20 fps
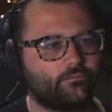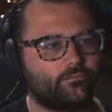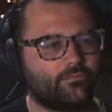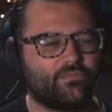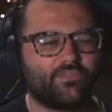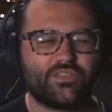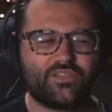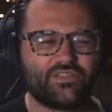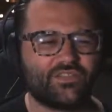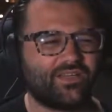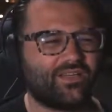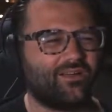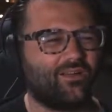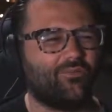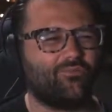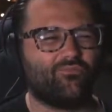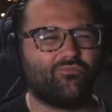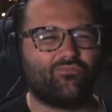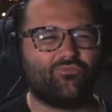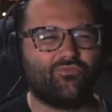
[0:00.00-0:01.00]
Just like a
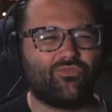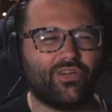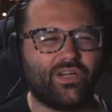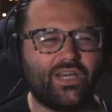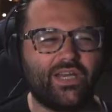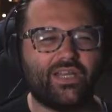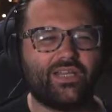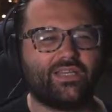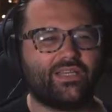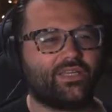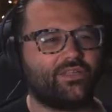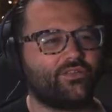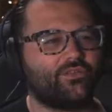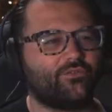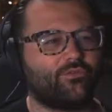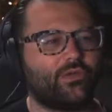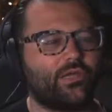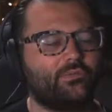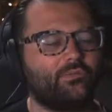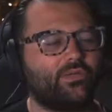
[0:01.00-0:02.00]
really
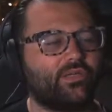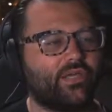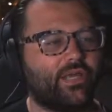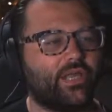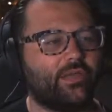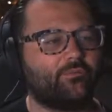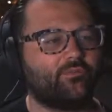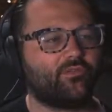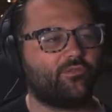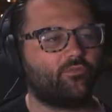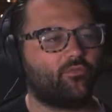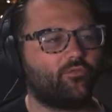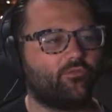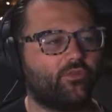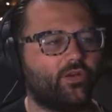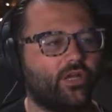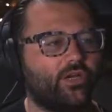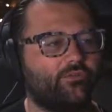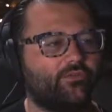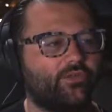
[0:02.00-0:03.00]
enjoyable game to move
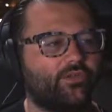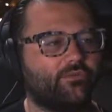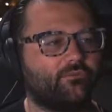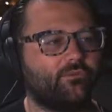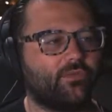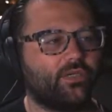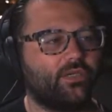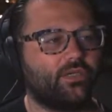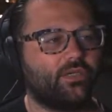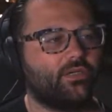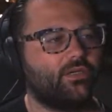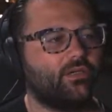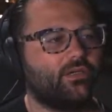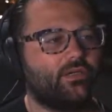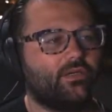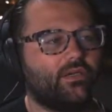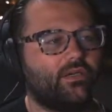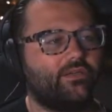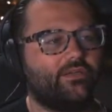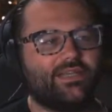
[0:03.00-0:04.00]
around in.
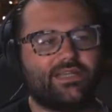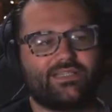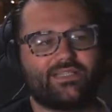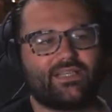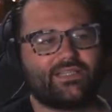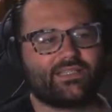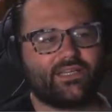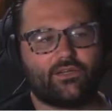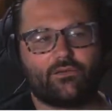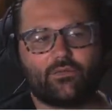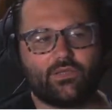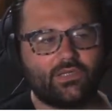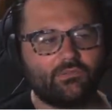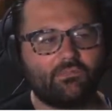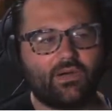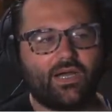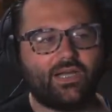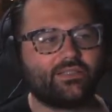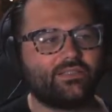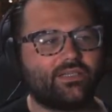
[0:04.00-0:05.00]
In that sense, I don't really
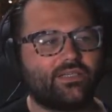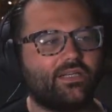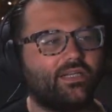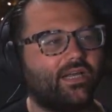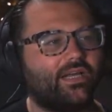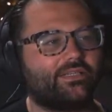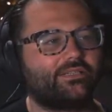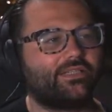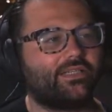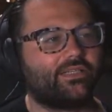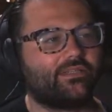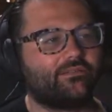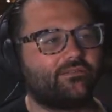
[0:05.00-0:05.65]
mind the collecting,